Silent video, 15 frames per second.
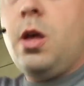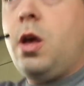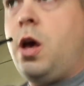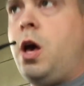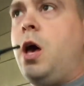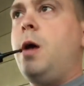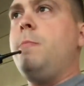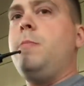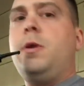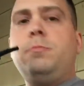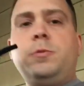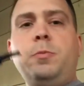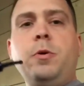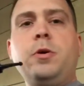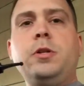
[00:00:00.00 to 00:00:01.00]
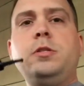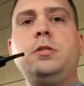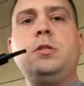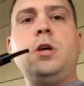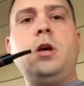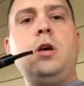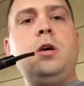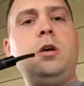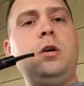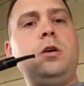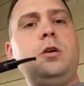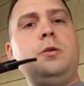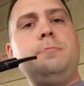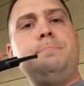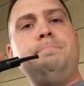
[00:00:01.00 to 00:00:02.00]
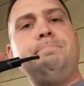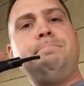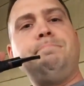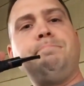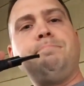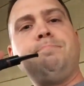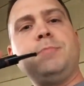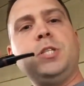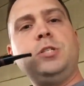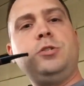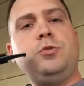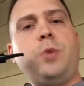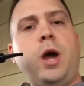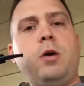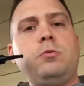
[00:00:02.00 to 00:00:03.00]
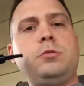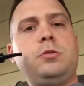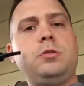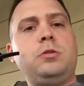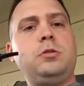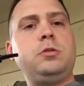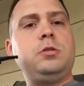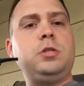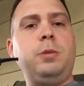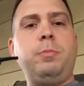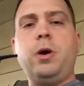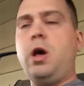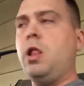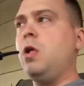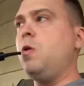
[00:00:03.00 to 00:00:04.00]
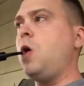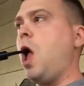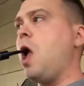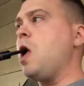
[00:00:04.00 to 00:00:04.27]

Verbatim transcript: Um, and I'm smoking some Strauss Sleepy Hollow.